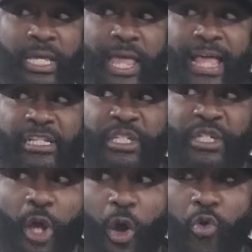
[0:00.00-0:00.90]
and
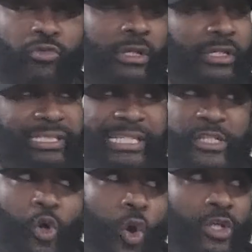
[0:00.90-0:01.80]
Joe, you see,
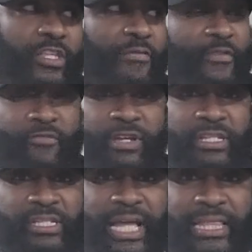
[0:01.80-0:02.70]
it's all different
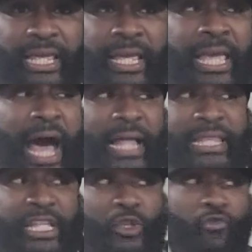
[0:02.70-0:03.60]
reasons, I think. I
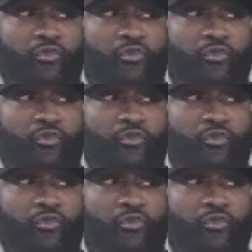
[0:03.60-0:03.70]
think the